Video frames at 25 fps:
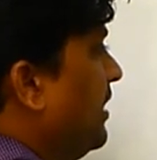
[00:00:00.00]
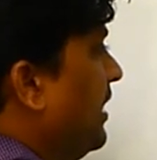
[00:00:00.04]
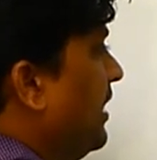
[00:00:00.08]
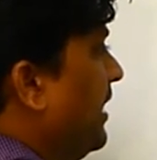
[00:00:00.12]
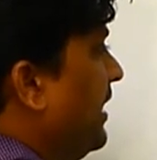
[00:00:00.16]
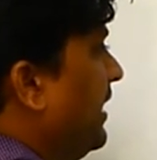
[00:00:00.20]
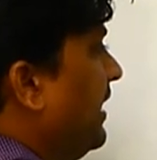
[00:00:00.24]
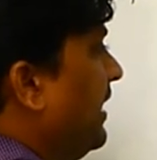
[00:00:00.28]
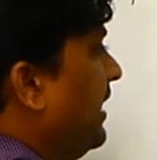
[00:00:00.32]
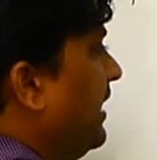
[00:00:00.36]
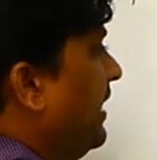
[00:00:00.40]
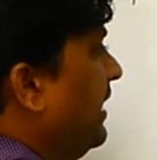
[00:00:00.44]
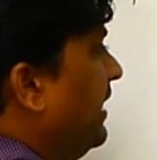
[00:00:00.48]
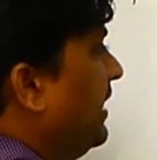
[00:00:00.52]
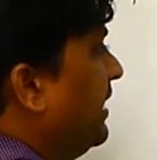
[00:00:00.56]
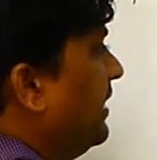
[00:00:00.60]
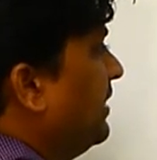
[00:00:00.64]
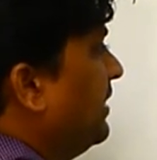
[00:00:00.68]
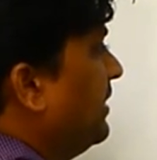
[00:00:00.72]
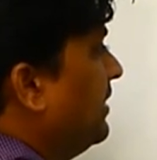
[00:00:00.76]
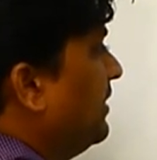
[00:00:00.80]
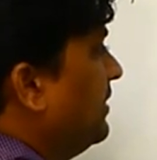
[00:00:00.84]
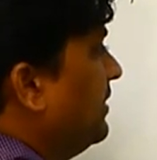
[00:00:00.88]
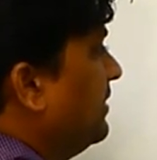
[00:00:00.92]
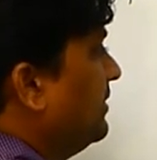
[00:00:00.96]
And
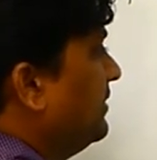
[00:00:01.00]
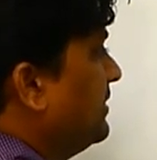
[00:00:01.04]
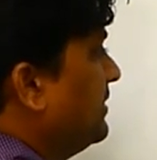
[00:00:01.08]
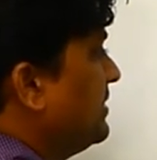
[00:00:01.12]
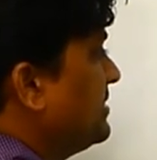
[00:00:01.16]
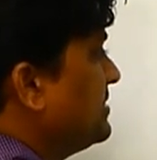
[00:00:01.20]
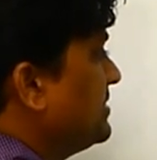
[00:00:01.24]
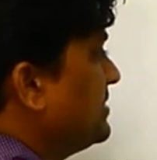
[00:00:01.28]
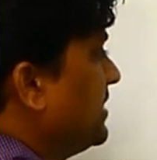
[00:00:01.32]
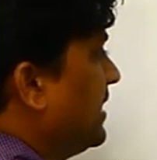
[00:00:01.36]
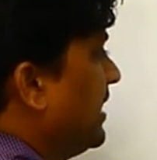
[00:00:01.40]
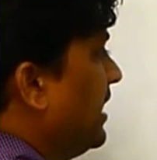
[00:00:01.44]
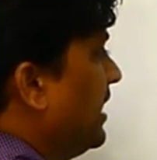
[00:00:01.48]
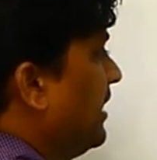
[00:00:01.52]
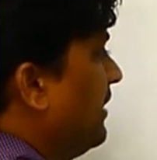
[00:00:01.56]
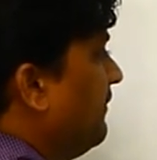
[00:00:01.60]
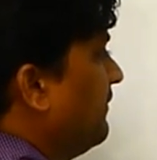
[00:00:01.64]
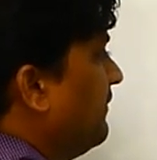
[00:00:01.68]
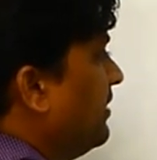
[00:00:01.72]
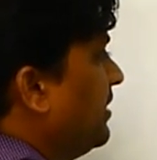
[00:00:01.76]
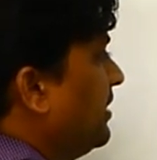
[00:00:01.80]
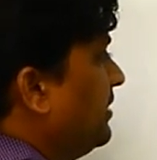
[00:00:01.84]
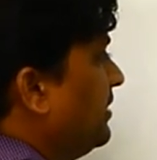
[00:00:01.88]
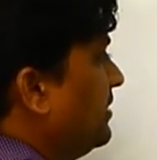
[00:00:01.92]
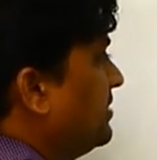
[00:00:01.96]
here there is a have
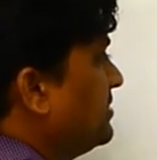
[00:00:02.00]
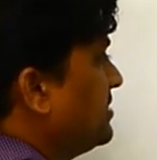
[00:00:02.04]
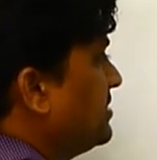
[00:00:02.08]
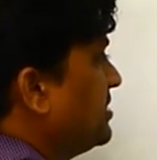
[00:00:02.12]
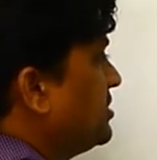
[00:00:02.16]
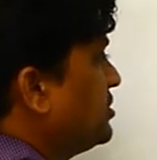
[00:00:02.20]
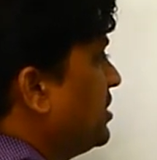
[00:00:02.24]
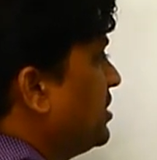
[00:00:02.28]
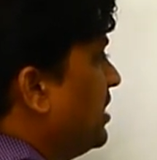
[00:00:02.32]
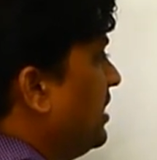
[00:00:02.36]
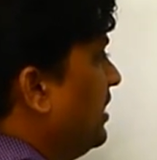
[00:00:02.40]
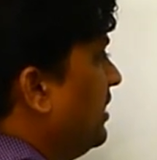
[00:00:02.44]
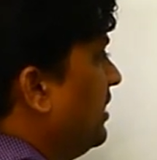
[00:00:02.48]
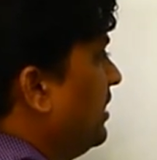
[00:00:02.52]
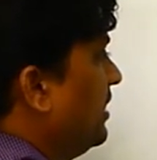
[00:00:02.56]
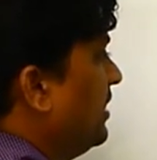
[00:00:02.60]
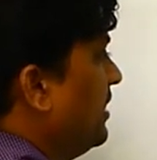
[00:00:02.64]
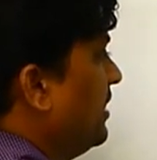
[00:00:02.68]
a, it is a shell,